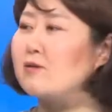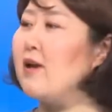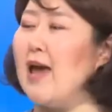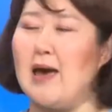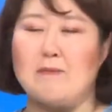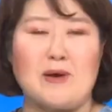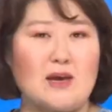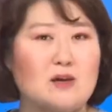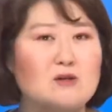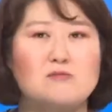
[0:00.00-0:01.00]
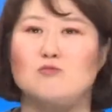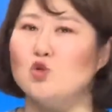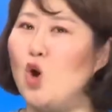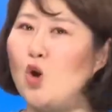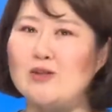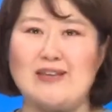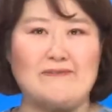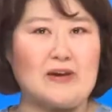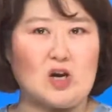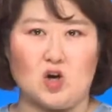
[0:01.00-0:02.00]
having no
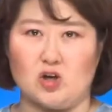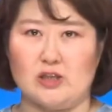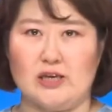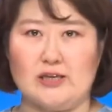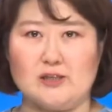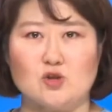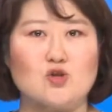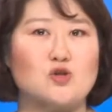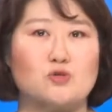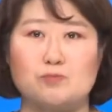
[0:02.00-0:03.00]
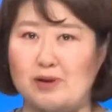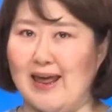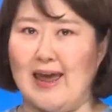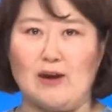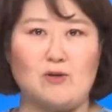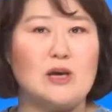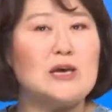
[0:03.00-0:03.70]
difficulties to play